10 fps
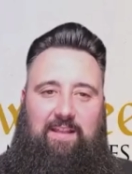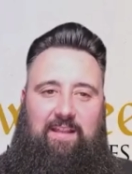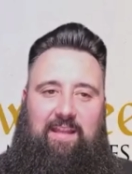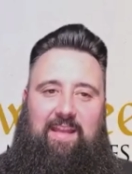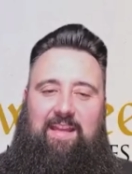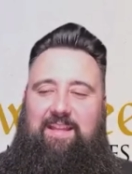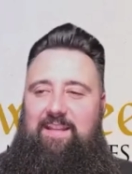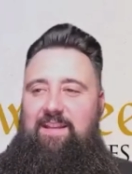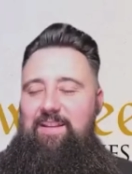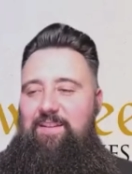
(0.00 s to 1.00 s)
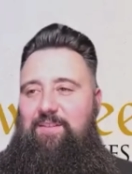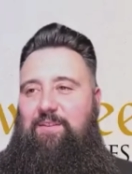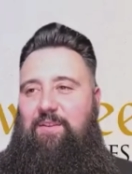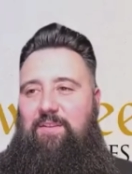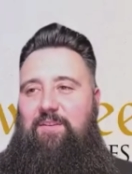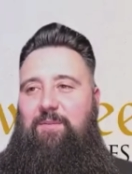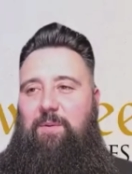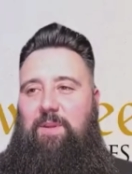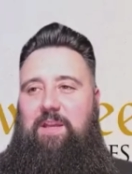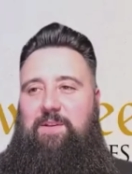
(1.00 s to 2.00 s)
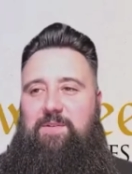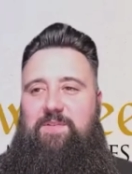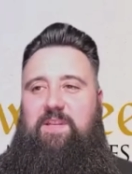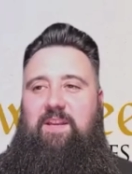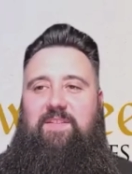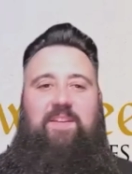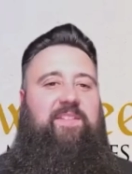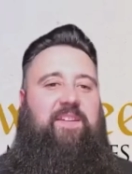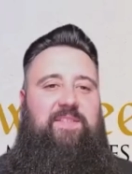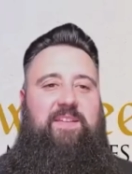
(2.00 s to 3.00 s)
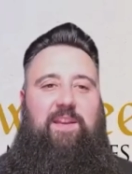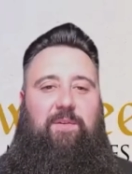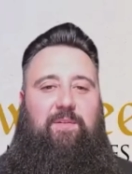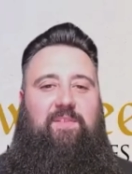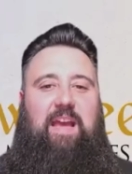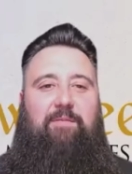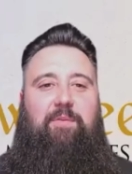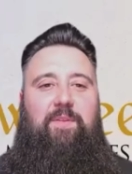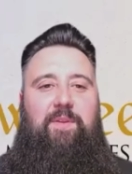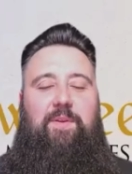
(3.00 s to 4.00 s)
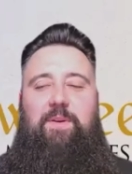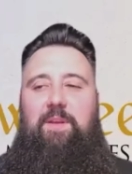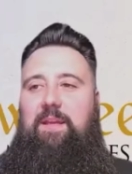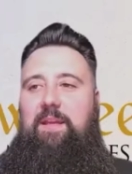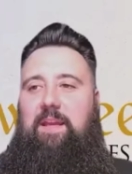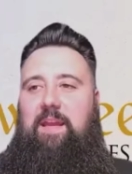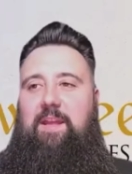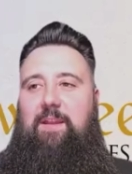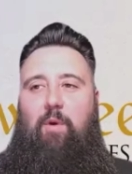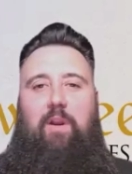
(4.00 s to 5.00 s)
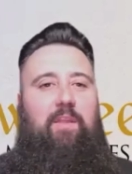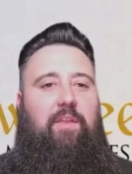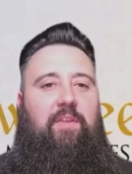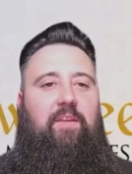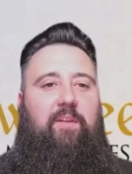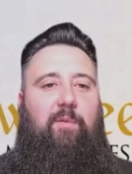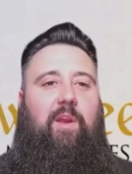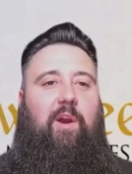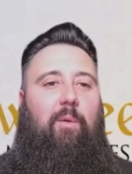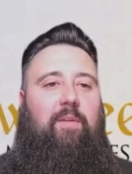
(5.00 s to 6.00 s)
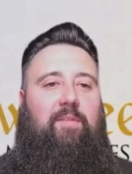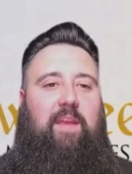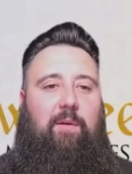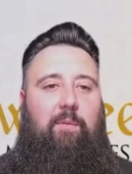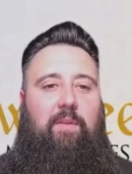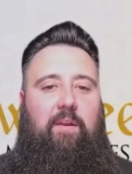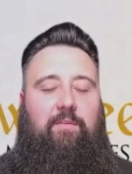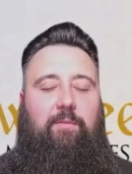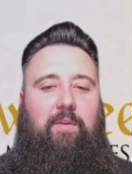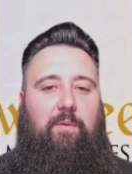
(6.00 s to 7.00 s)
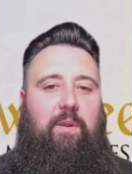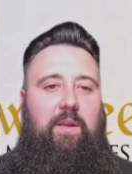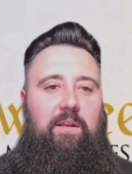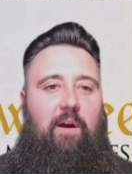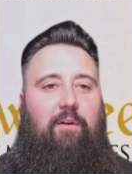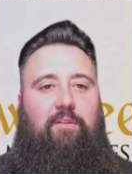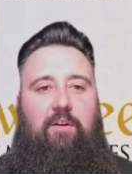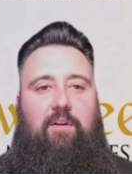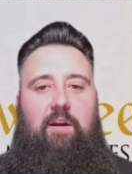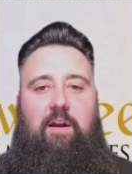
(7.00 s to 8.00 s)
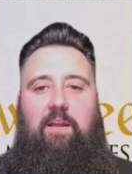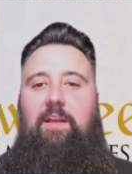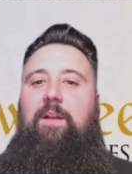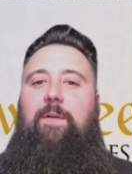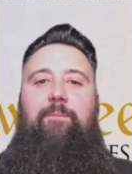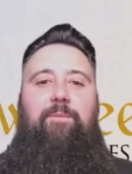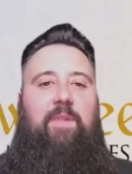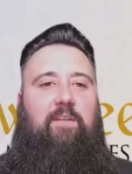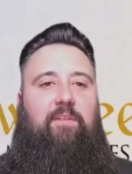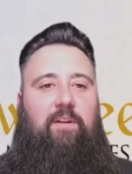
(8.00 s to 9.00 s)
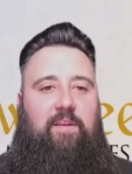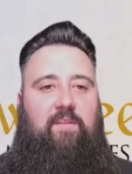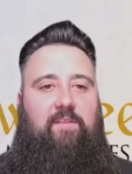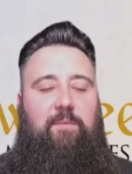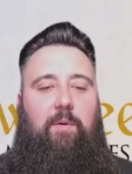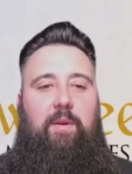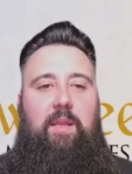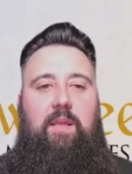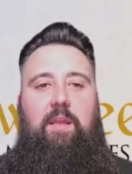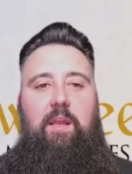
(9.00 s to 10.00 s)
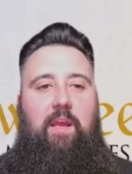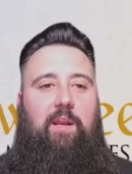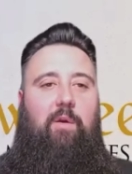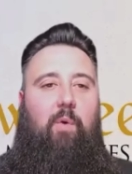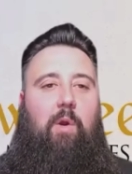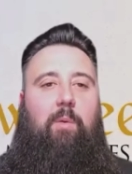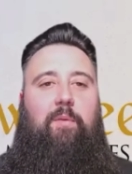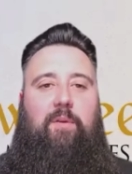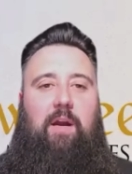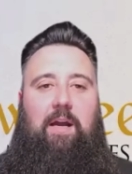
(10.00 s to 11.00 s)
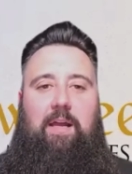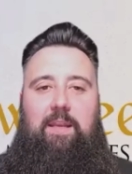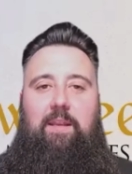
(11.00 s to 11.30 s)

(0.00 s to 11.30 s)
And so this is really interesting because he says, take your staff with you. And one of the things that we always take with us, whether we acknowledge it or not, is our testimony and our walk with God,